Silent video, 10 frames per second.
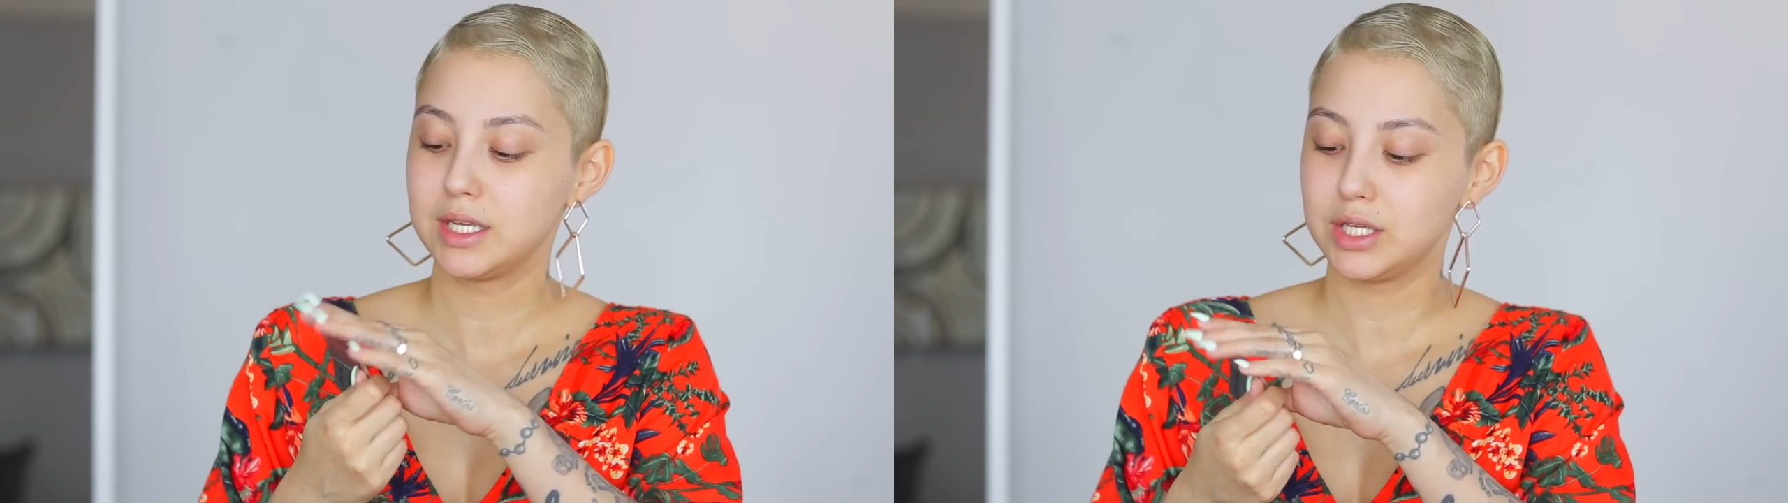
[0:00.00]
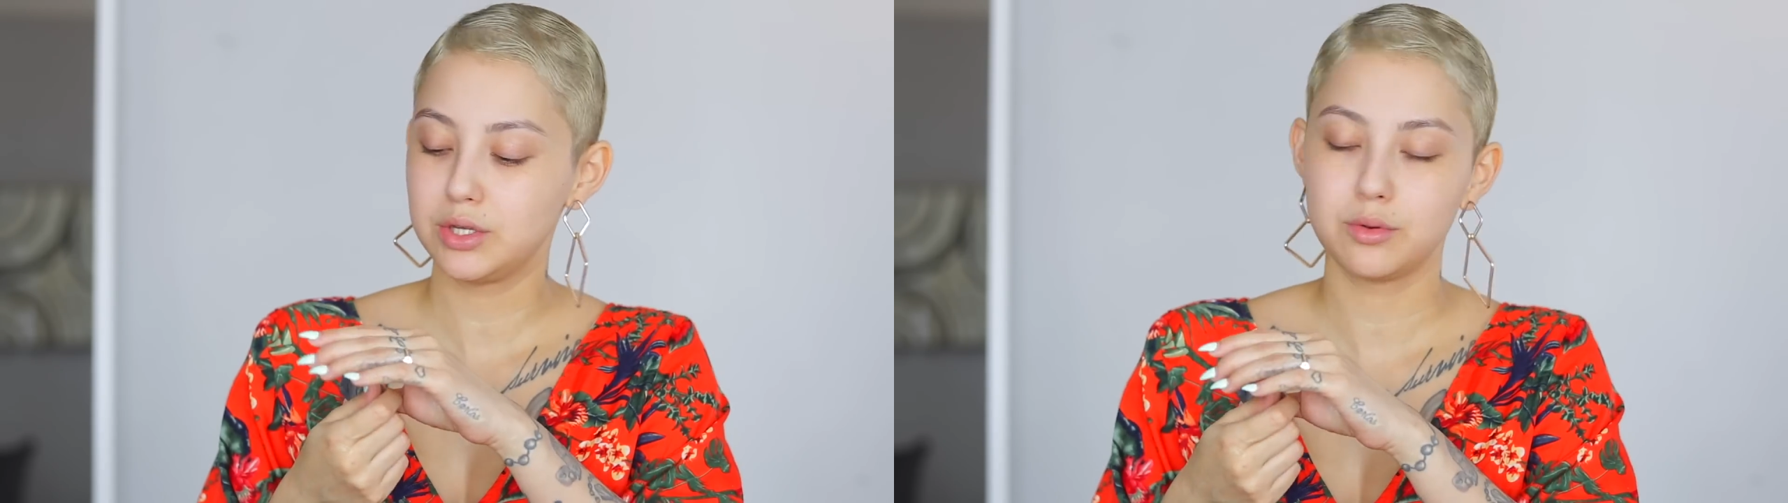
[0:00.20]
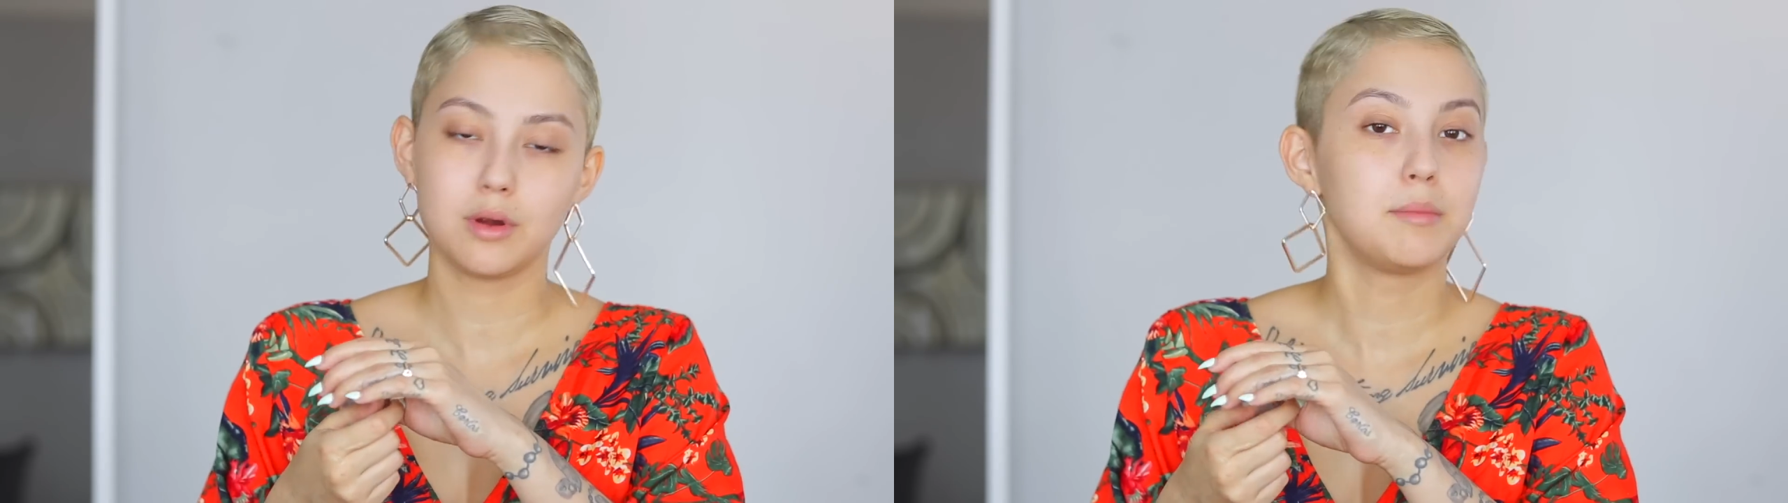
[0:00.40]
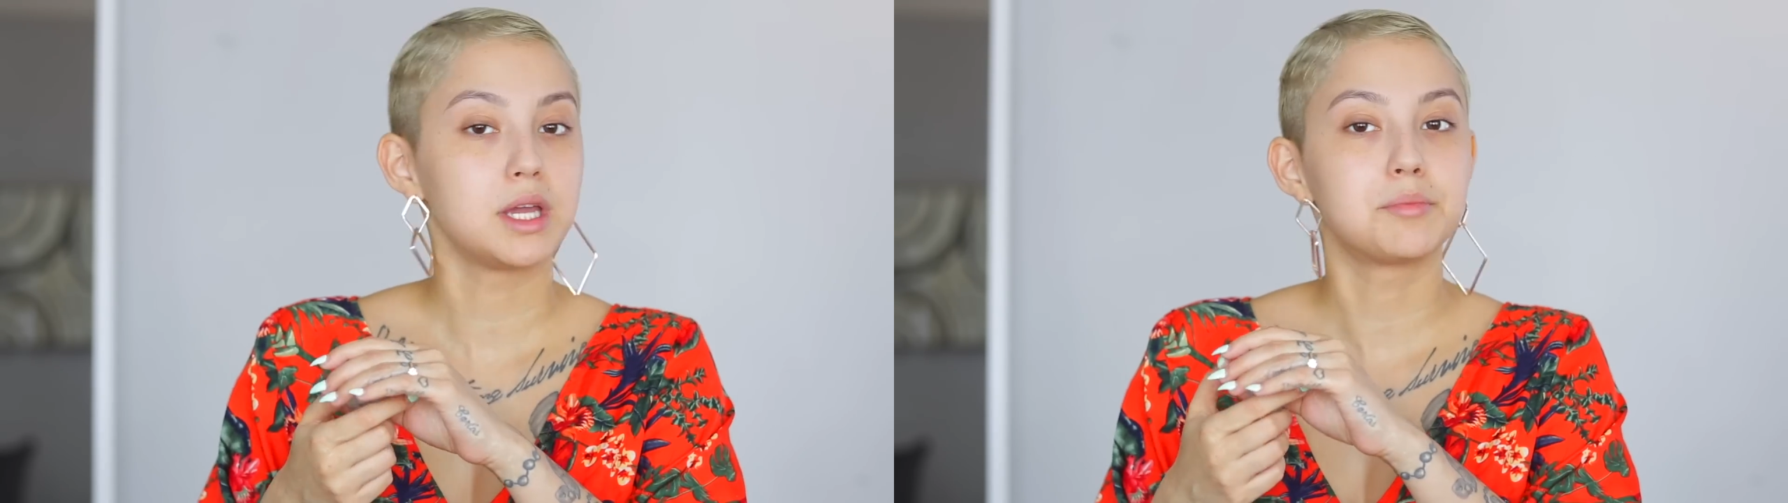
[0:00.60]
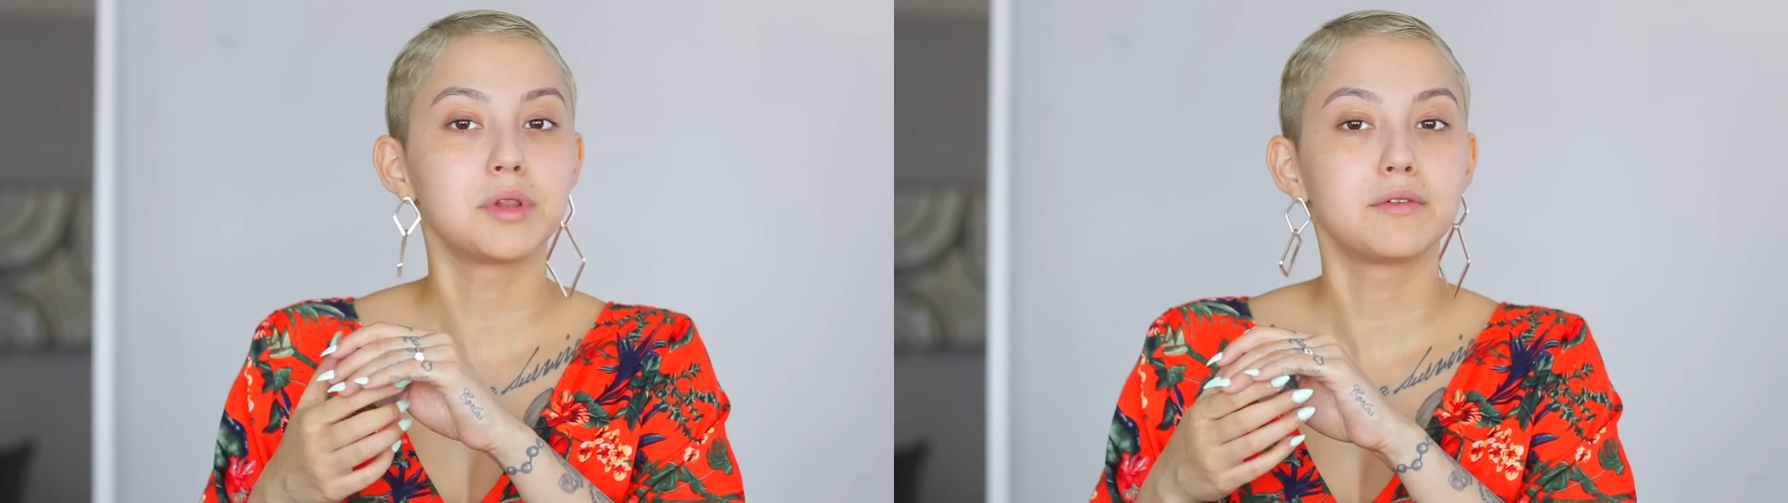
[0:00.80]
you're a
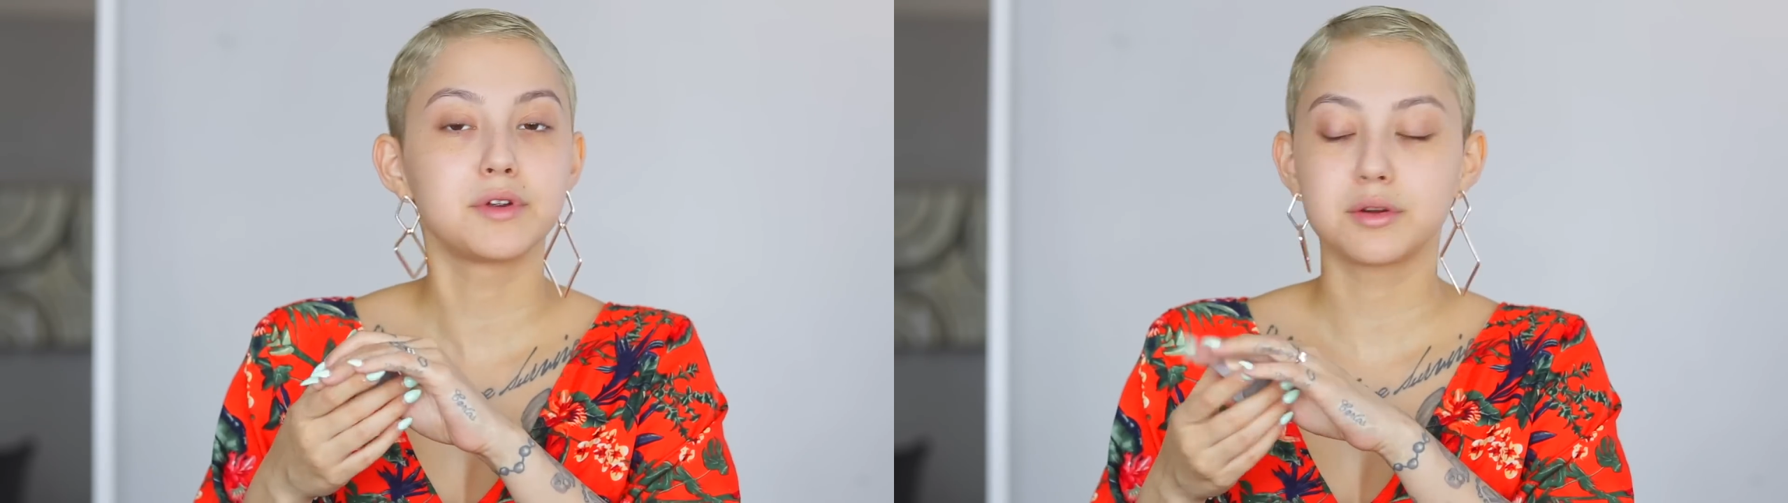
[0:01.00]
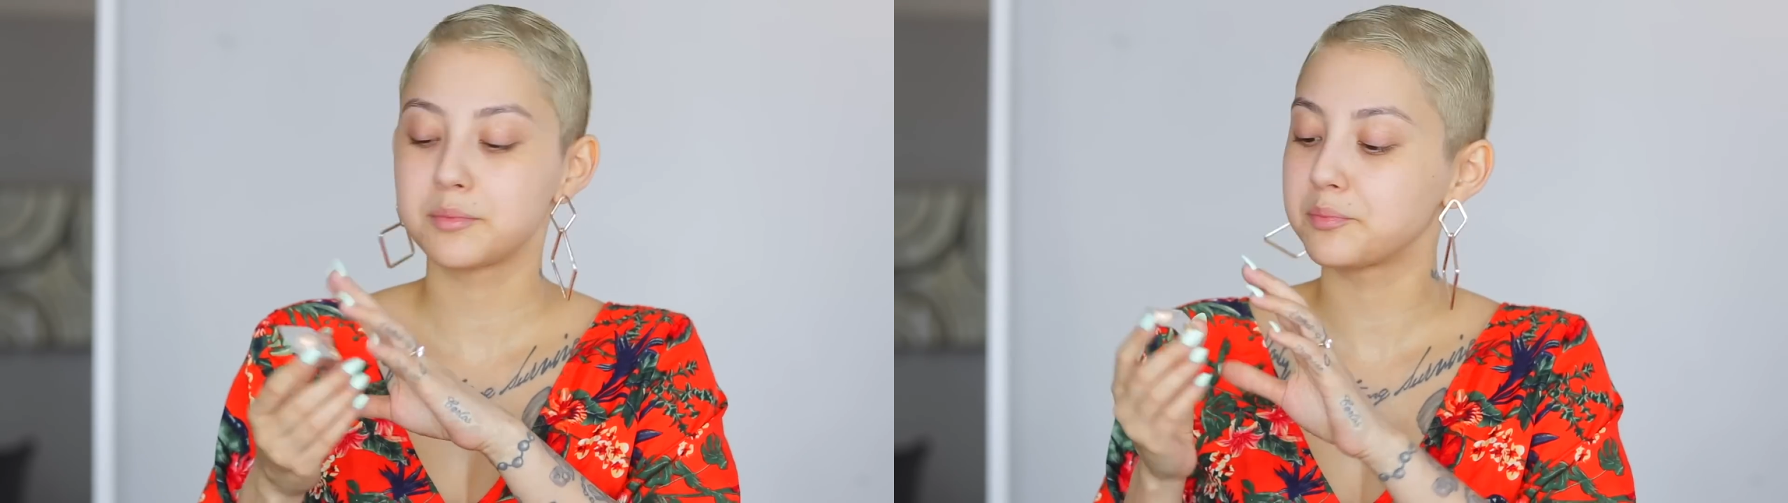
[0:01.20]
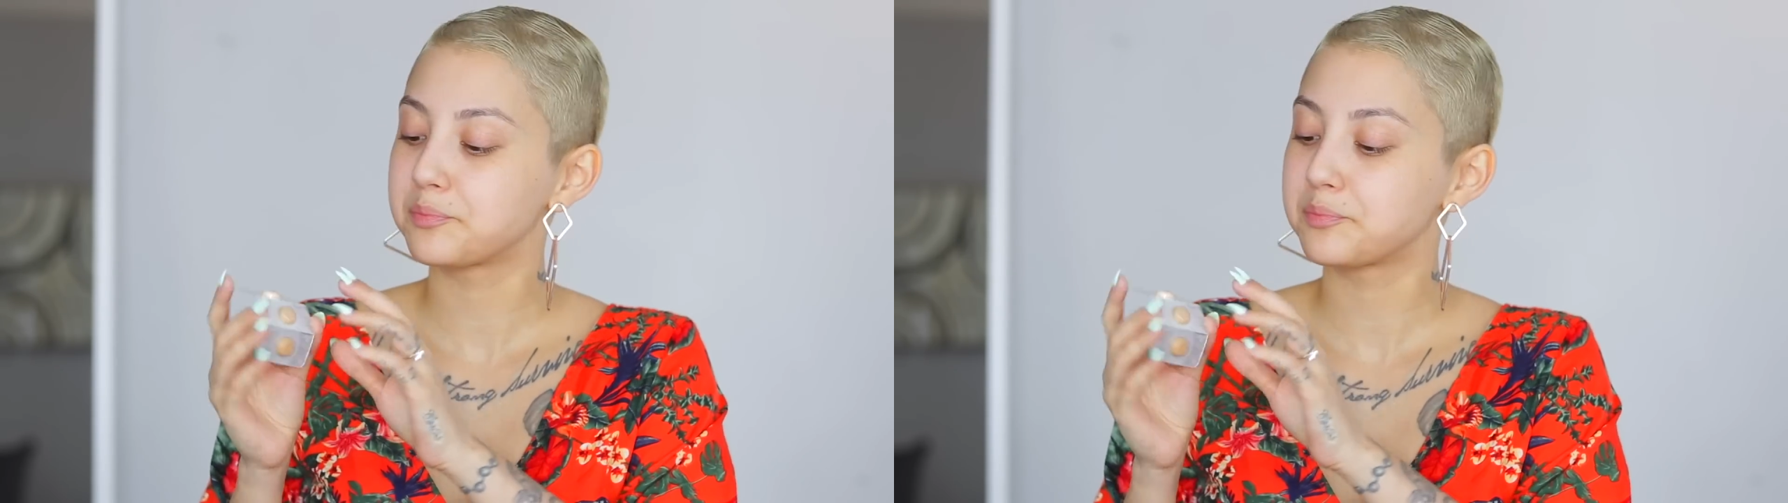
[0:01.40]
makeup lover.